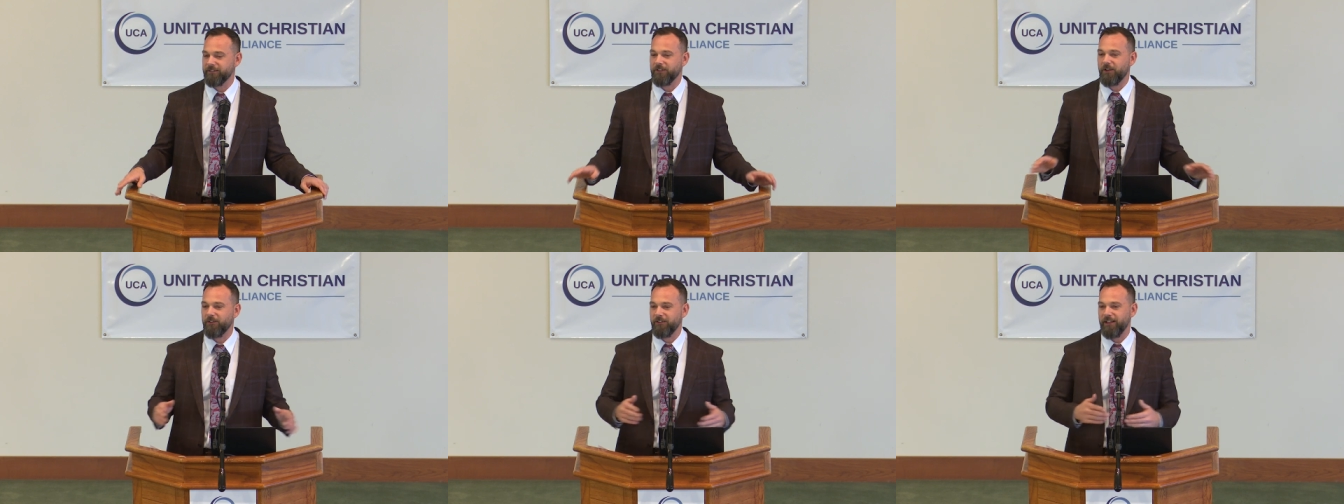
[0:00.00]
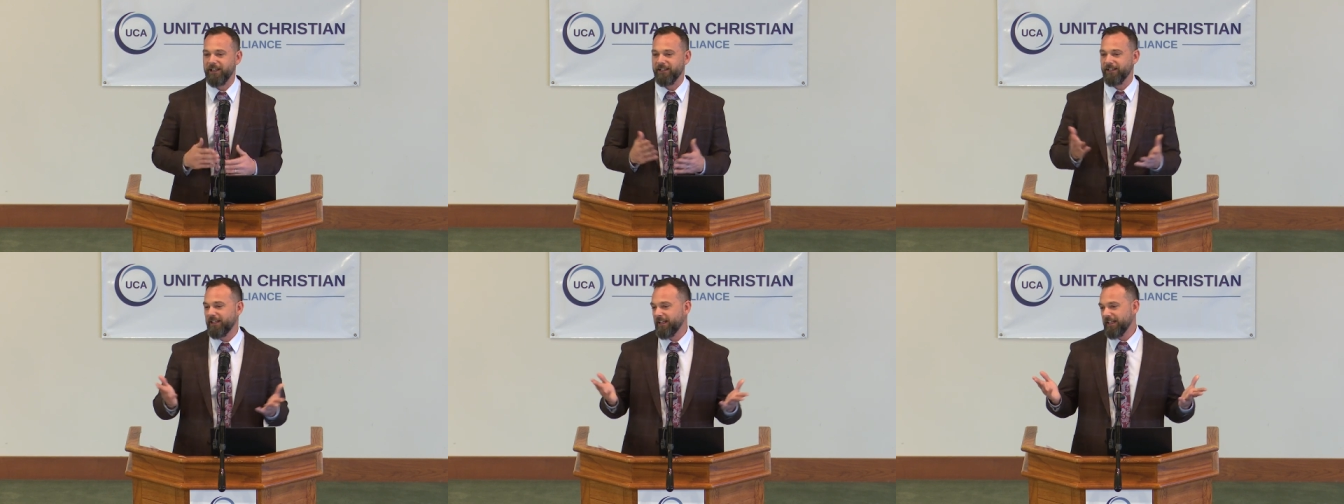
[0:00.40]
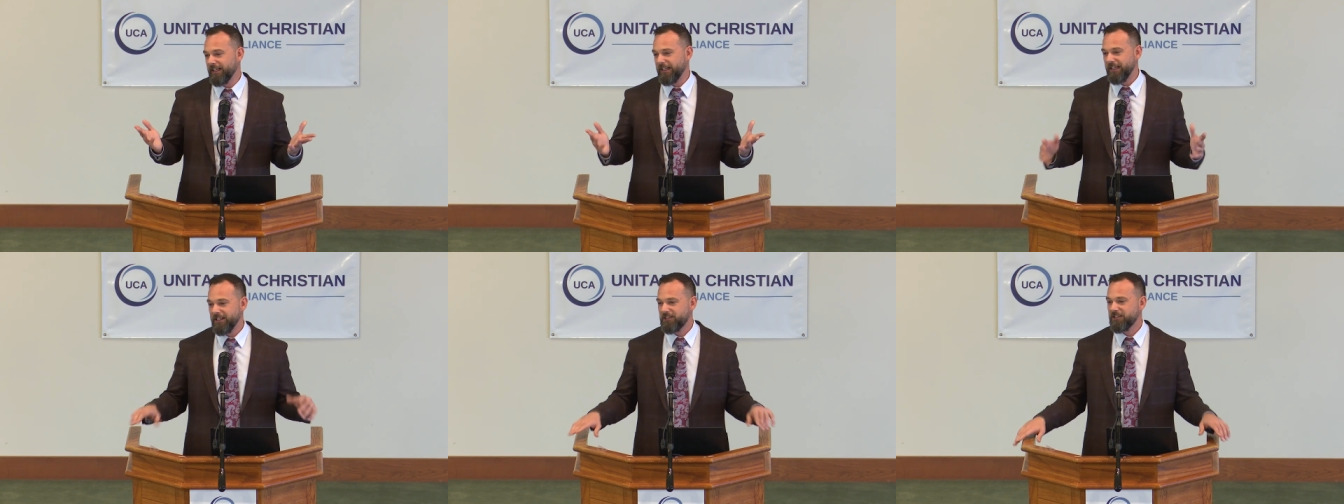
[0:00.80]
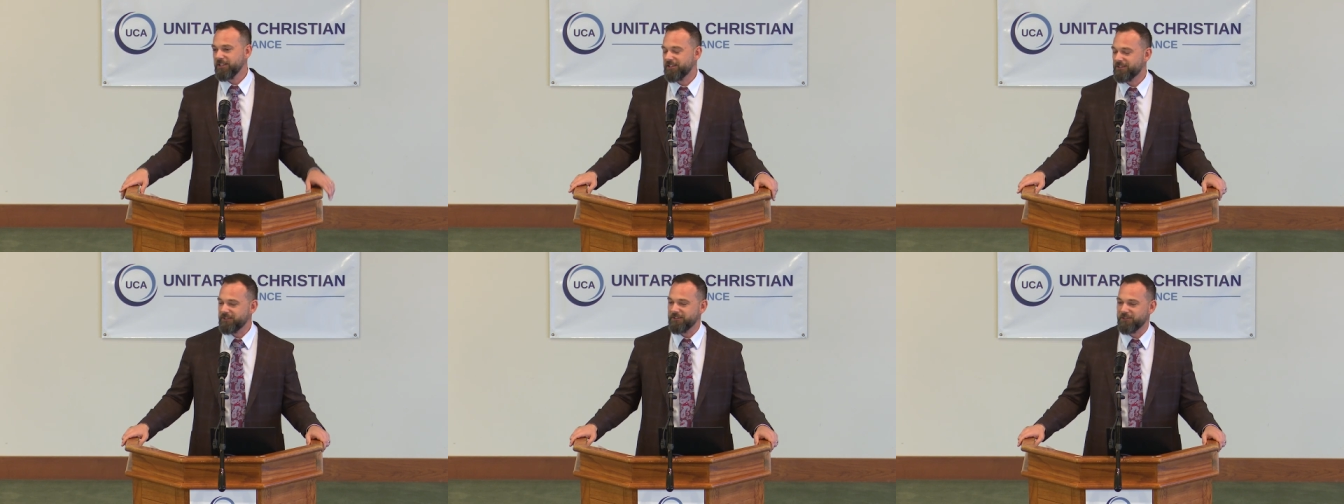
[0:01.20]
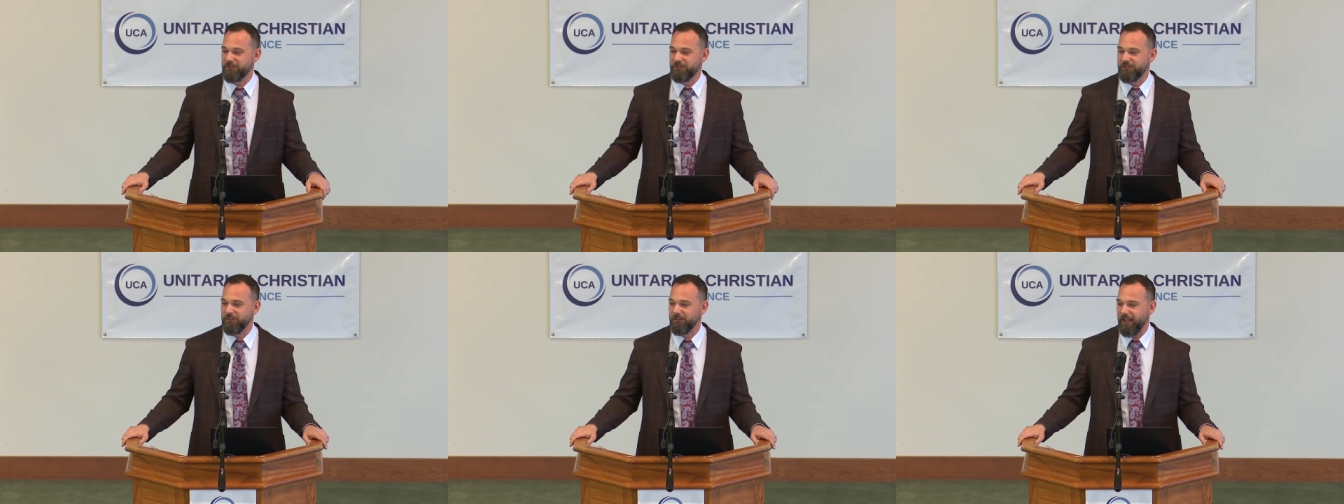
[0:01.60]
So, like, it's just,
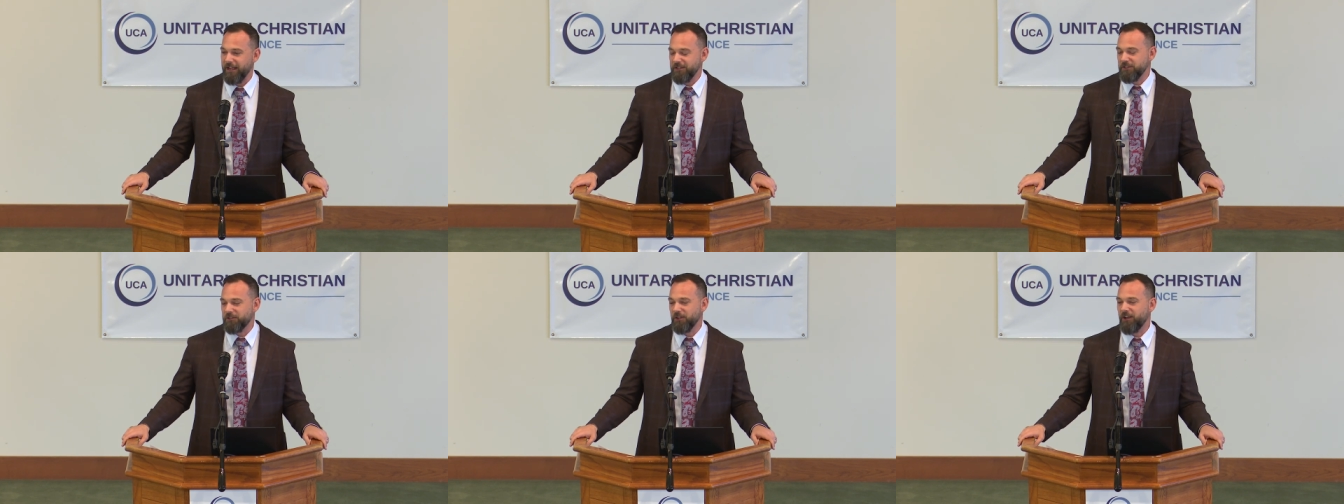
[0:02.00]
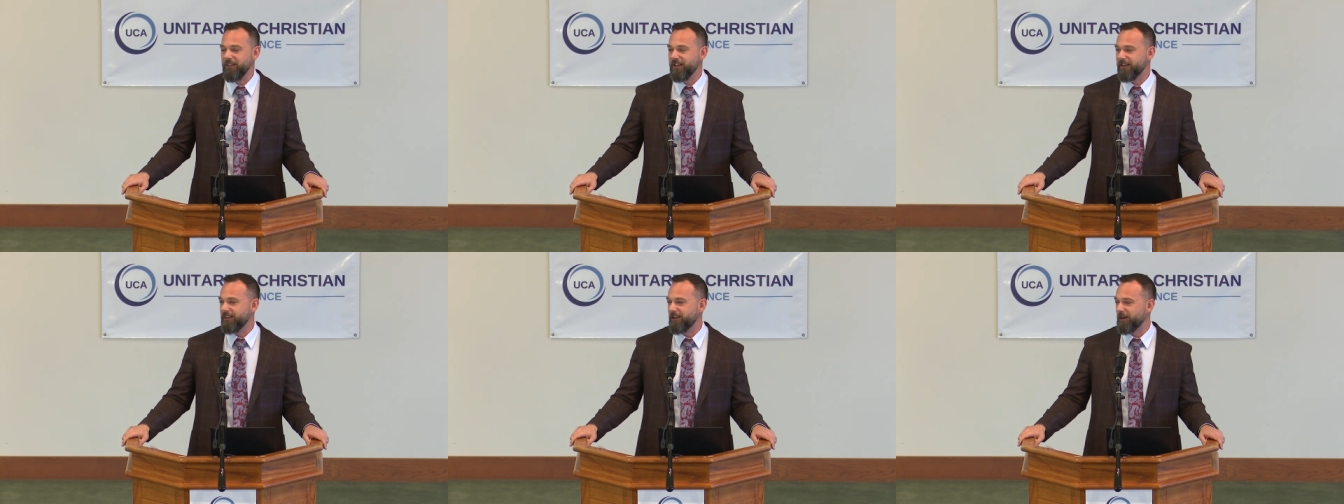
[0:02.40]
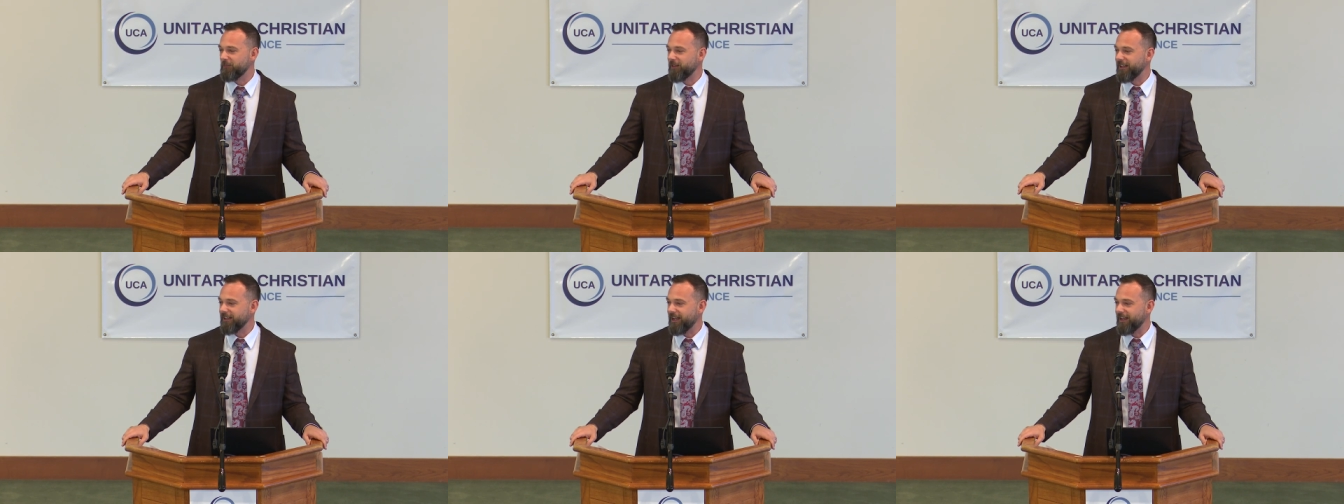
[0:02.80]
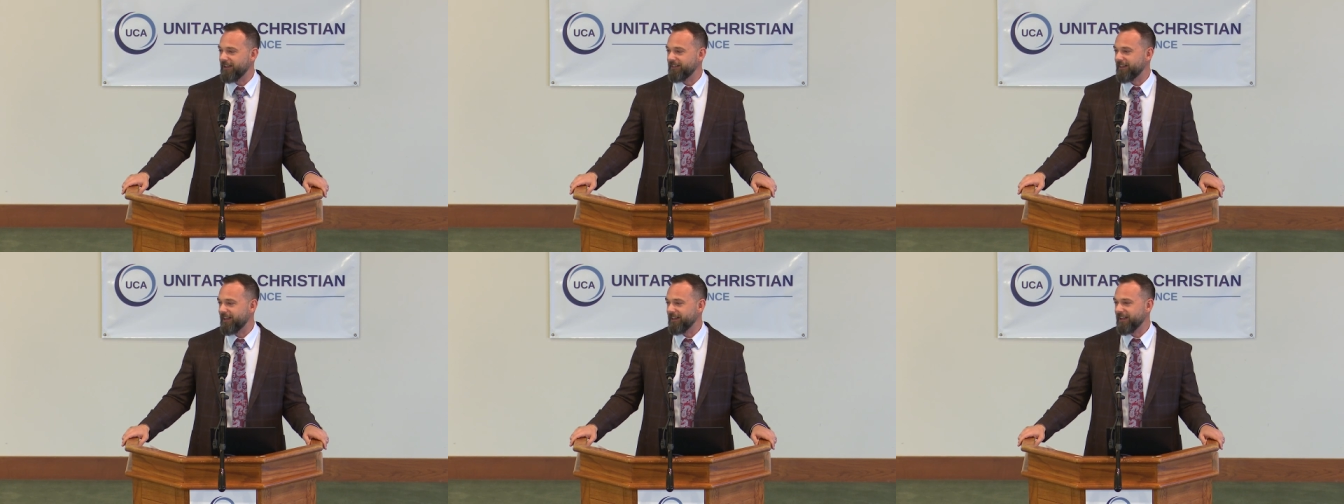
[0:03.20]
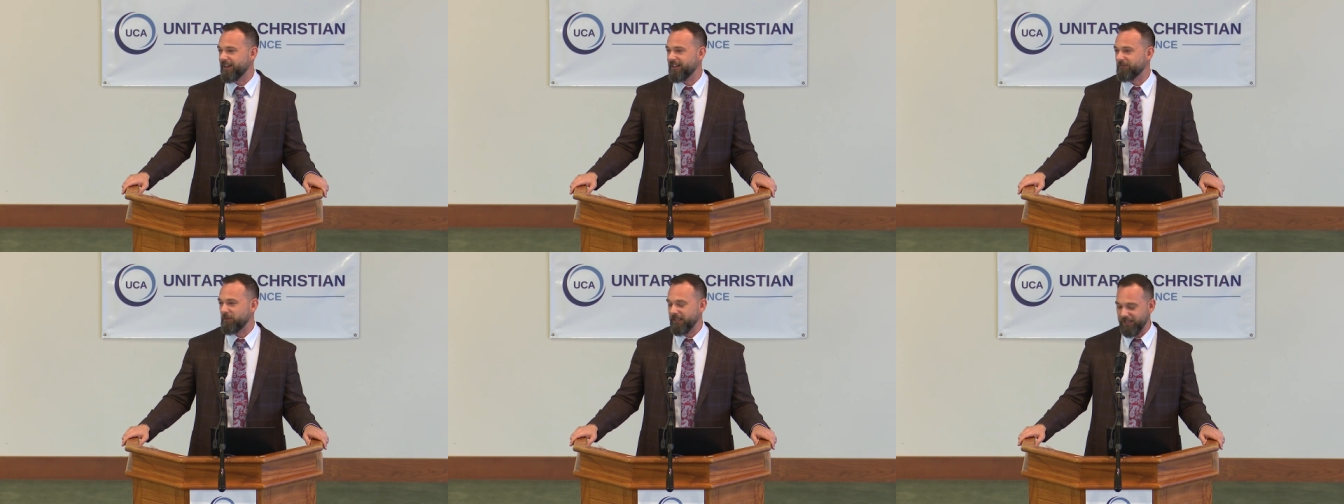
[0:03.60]
I just saw that in there. I'm like, I, I,
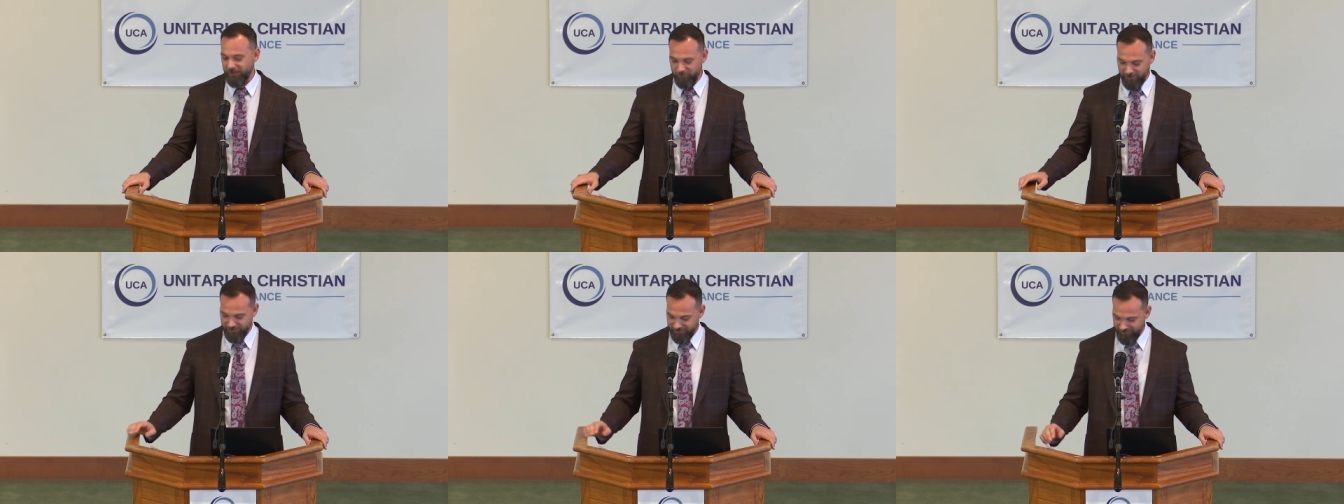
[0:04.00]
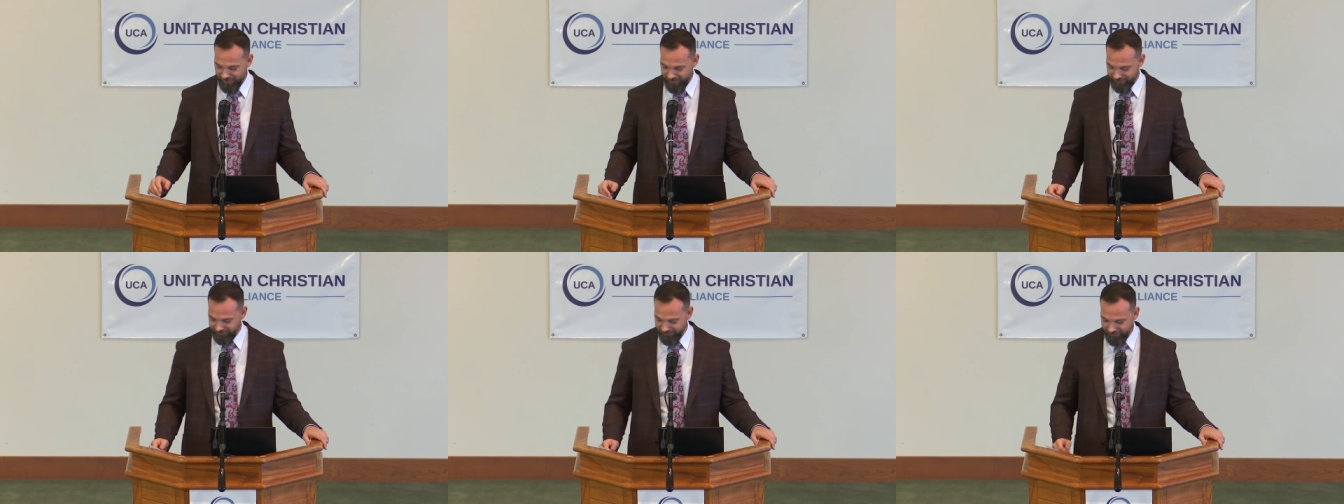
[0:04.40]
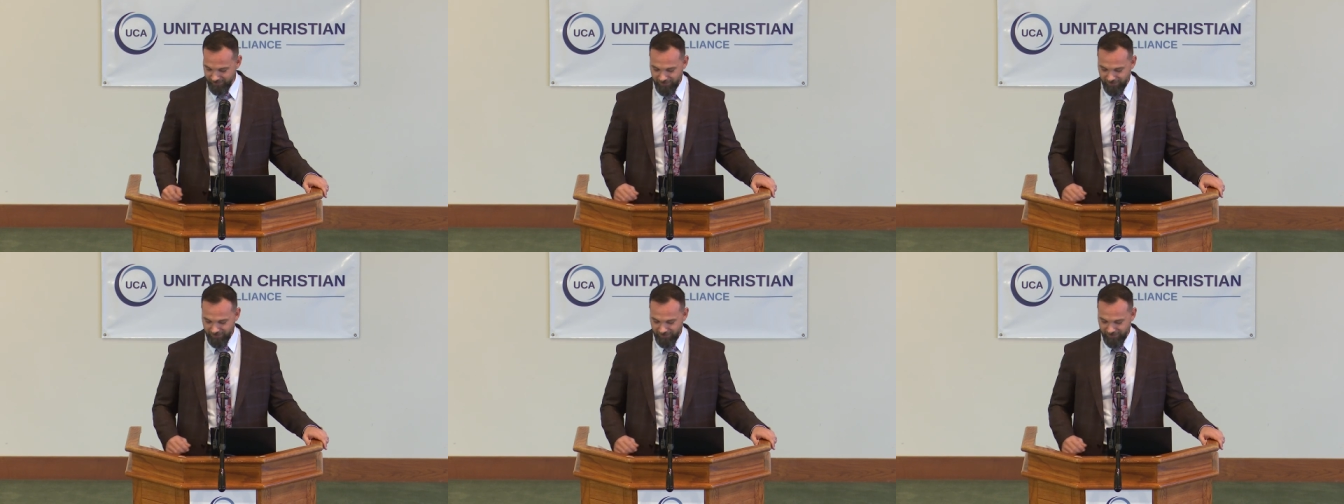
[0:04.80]
gotta, I gotta mention that.